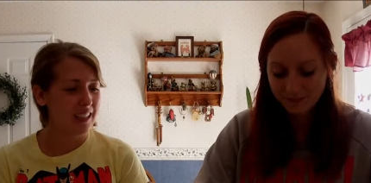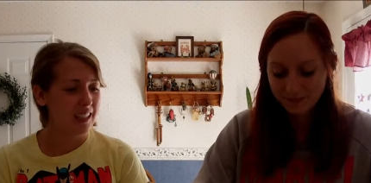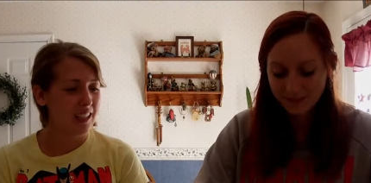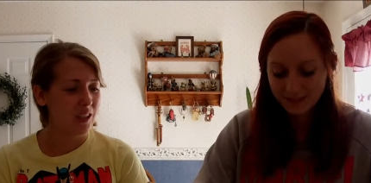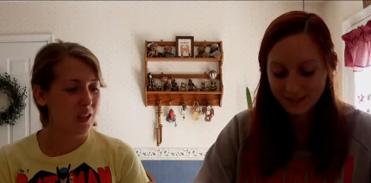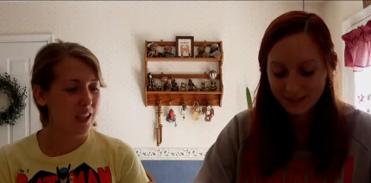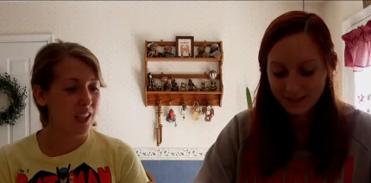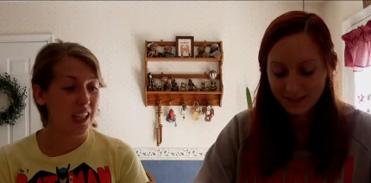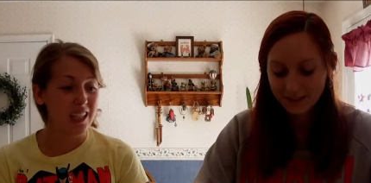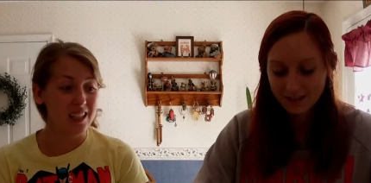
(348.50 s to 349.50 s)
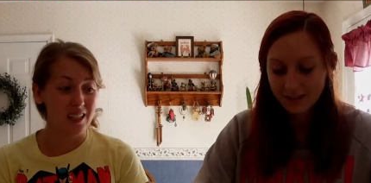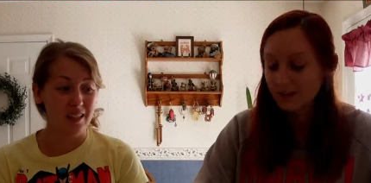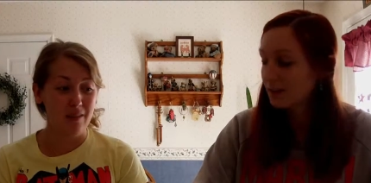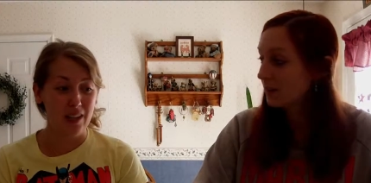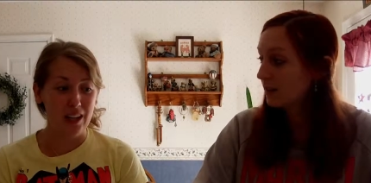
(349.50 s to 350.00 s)
Speaker 1: It's kind of strange. And
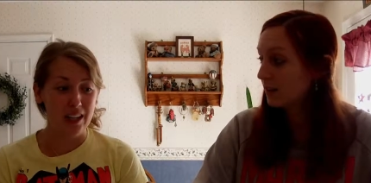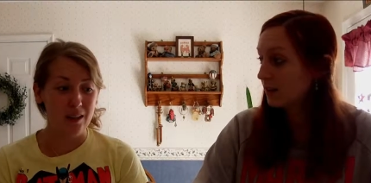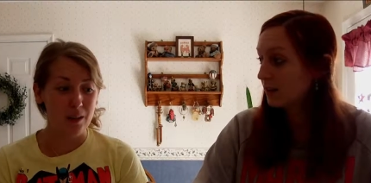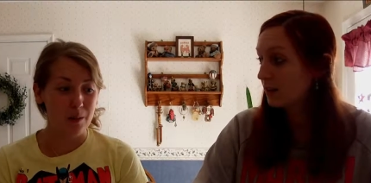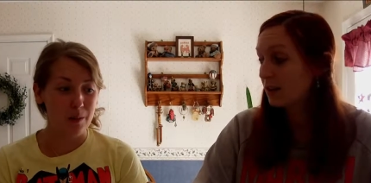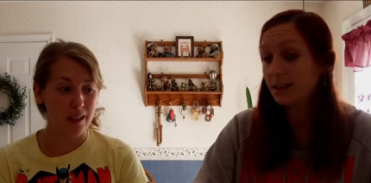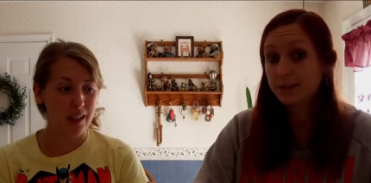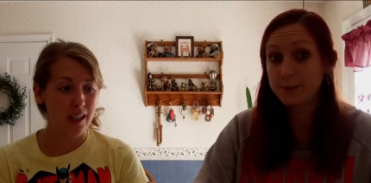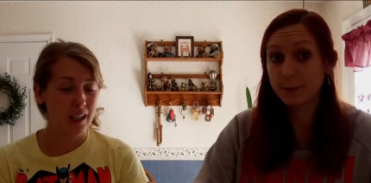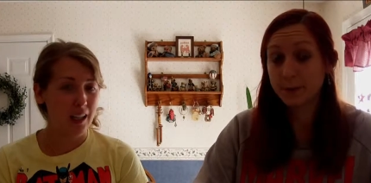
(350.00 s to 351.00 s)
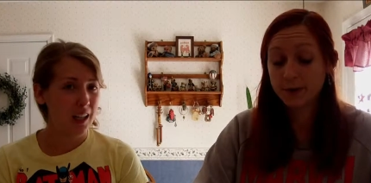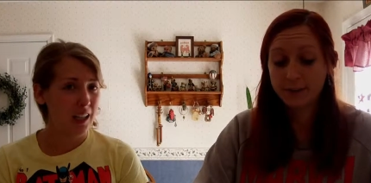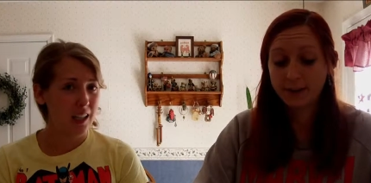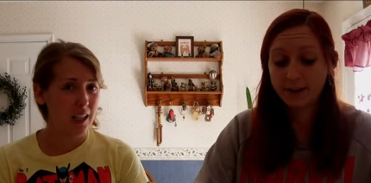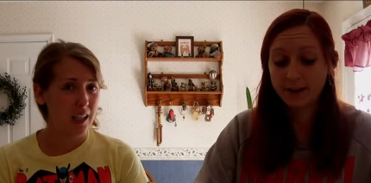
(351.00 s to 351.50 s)
he's very creepy. He's super
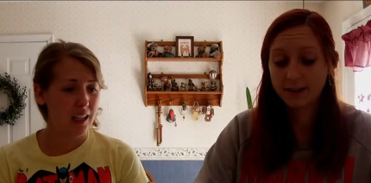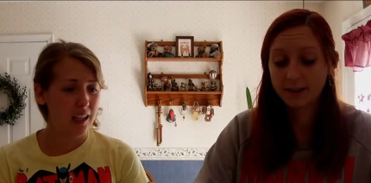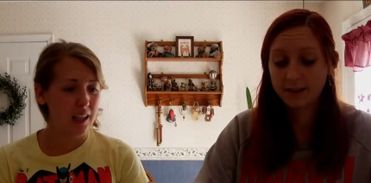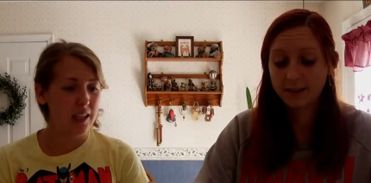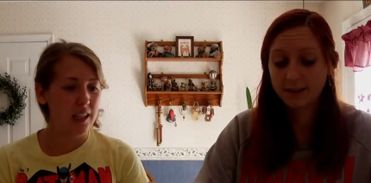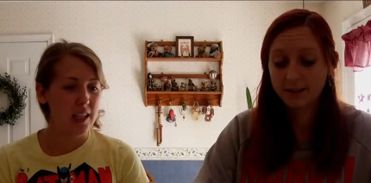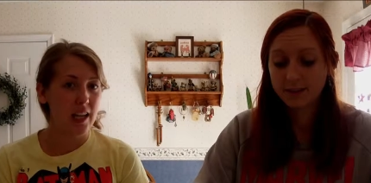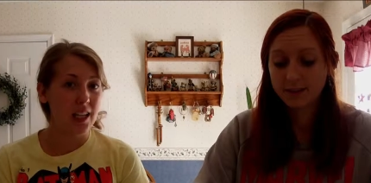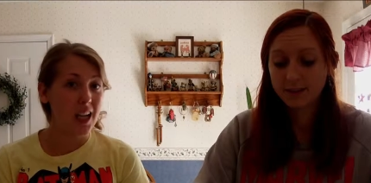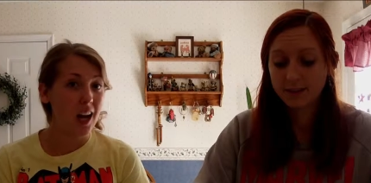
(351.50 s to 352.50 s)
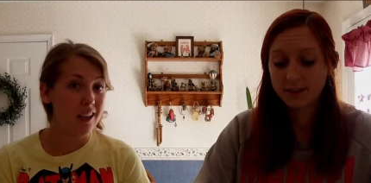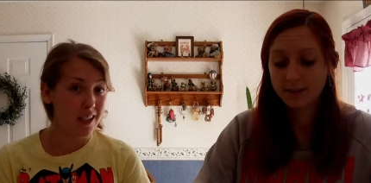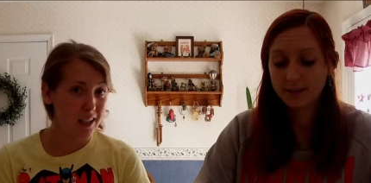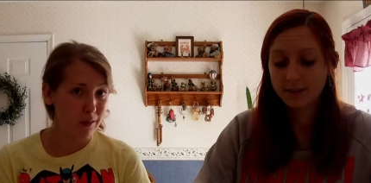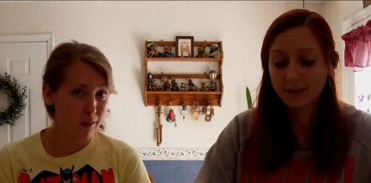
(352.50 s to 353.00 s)
creepy. Yeah. This is a not
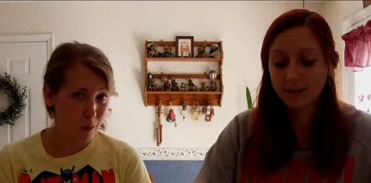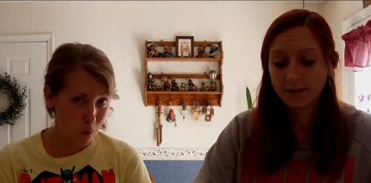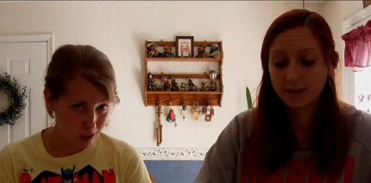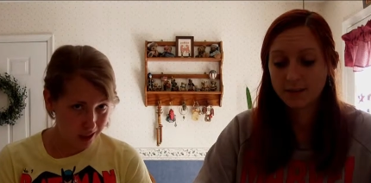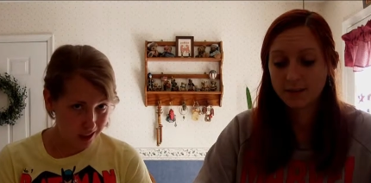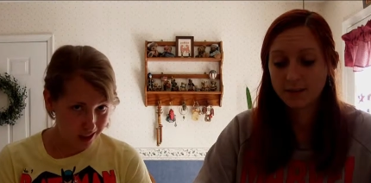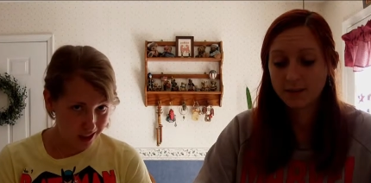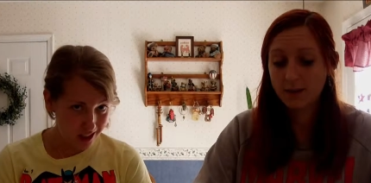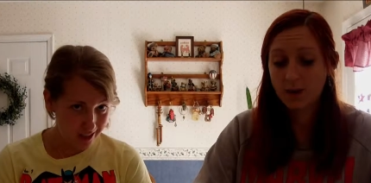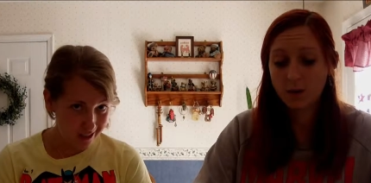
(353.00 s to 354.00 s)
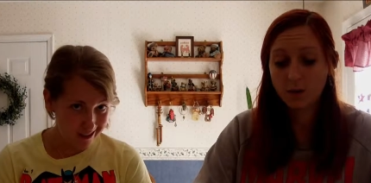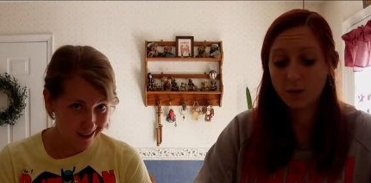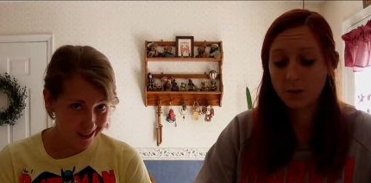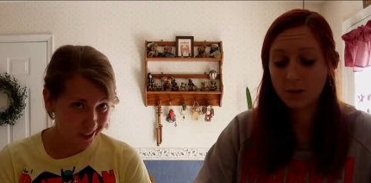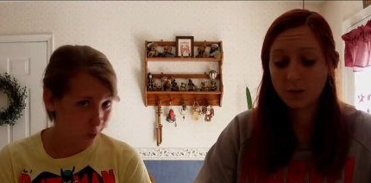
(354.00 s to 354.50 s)
safe for work issue.
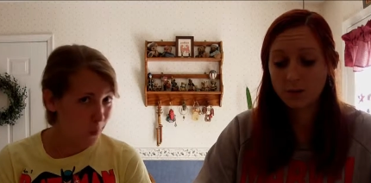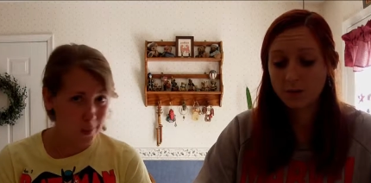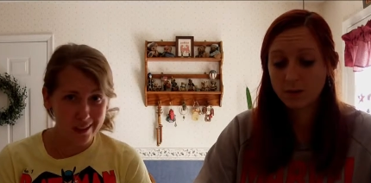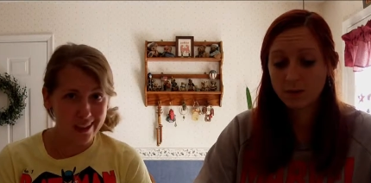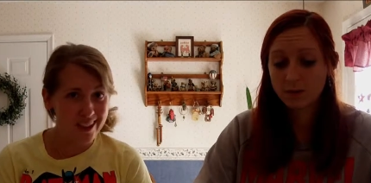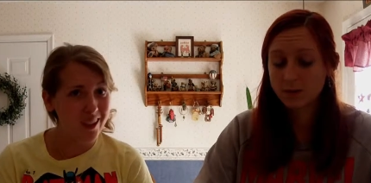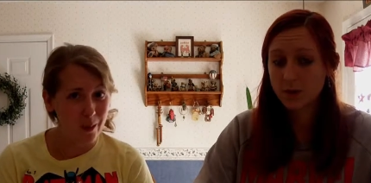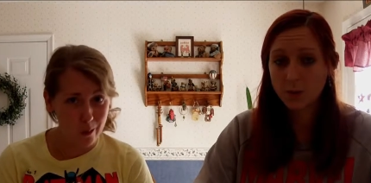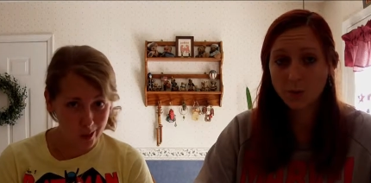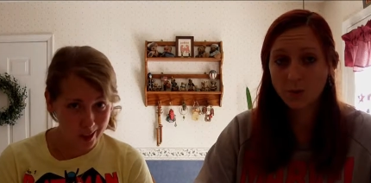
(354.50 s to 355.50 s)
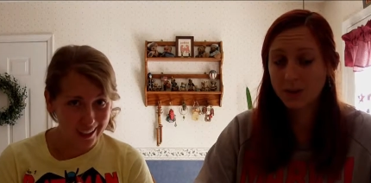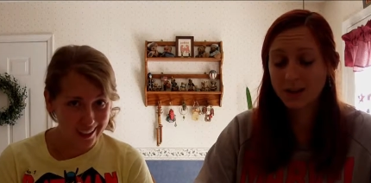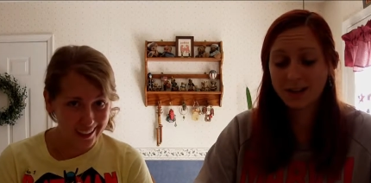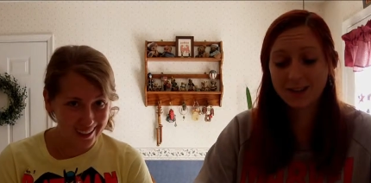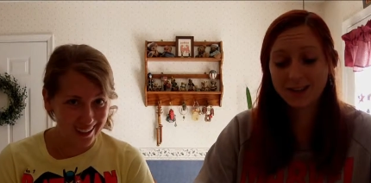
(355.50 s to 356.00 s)
No. Don't bring this to Don't. work.
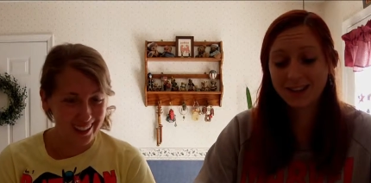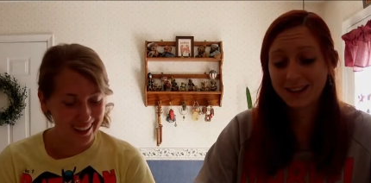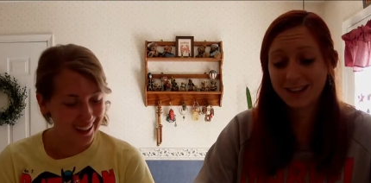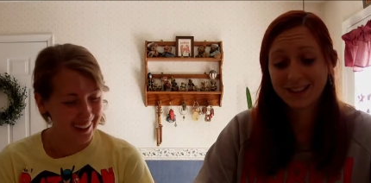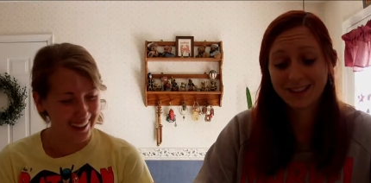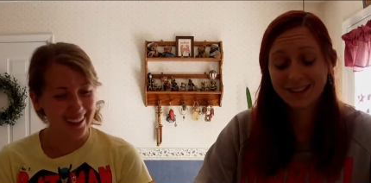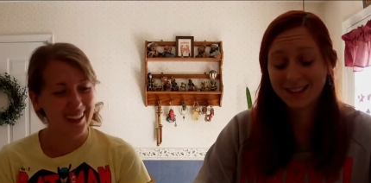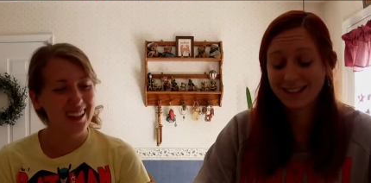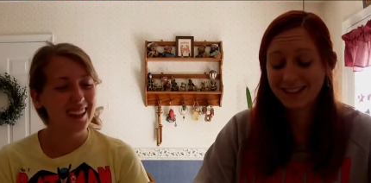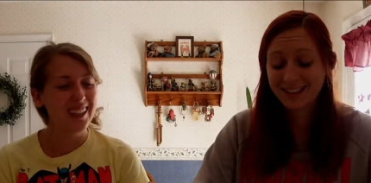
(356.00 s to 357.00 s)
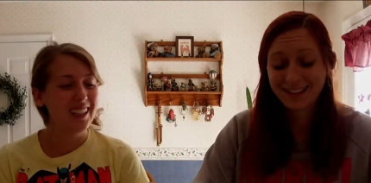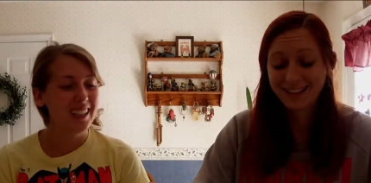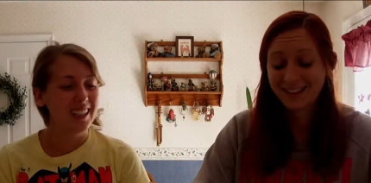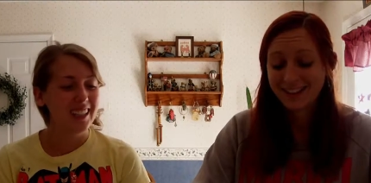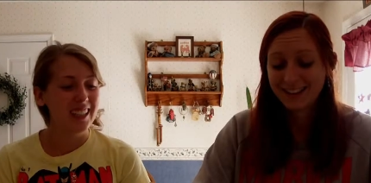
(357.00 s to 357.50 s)
Because
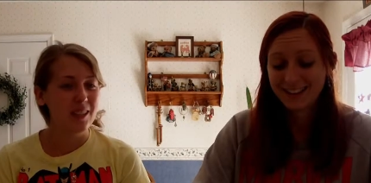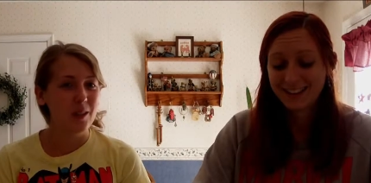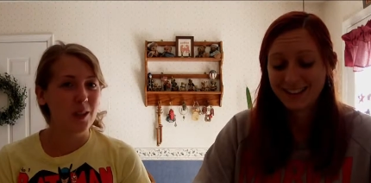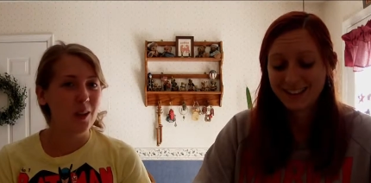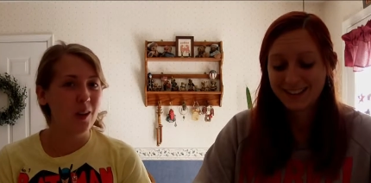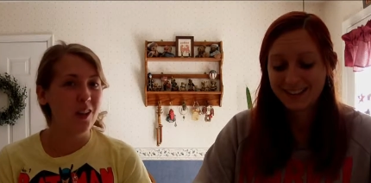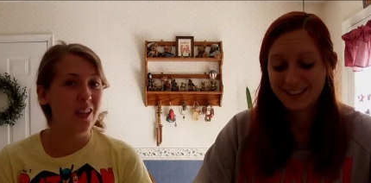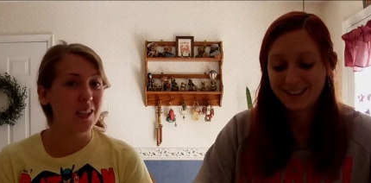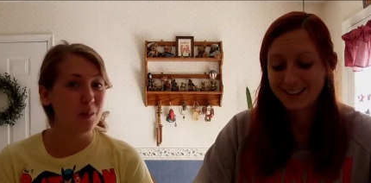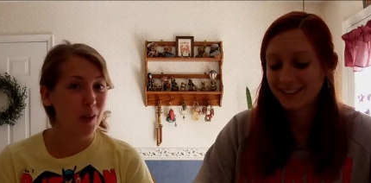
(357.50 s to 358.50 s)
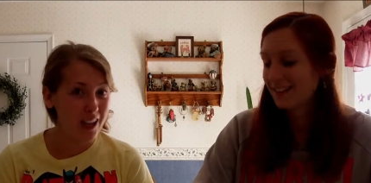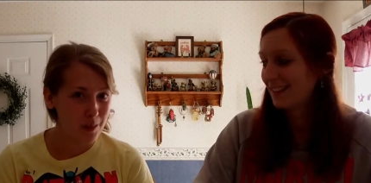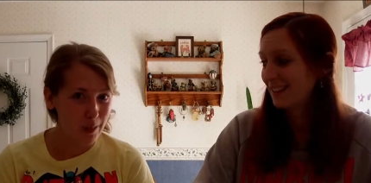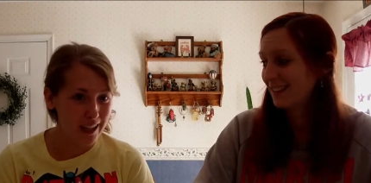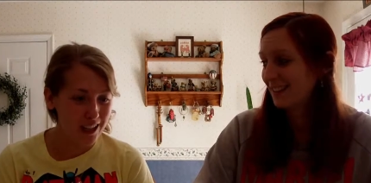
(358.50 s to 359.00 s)
when you go to the
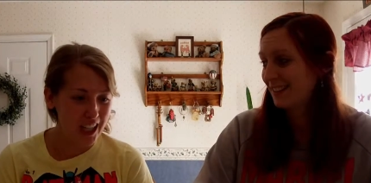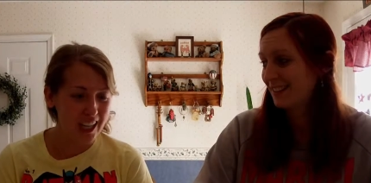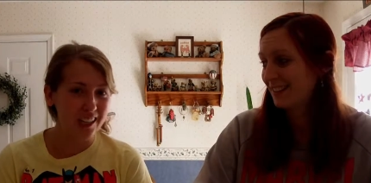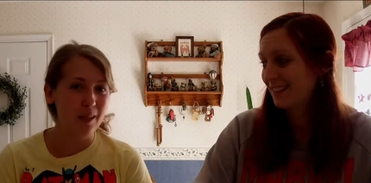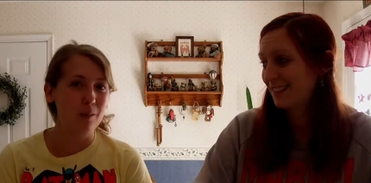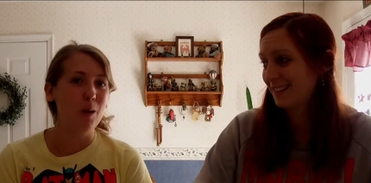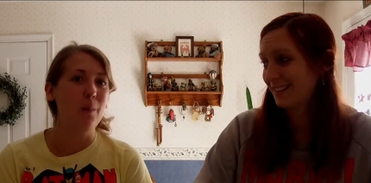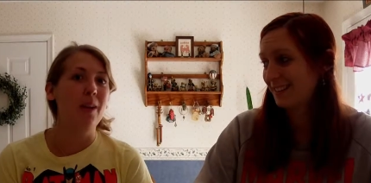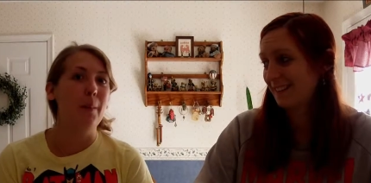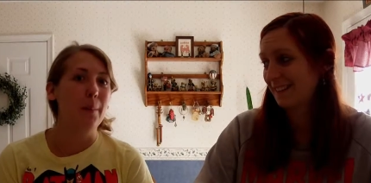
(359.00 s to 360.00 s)
splash page, it's a ripping a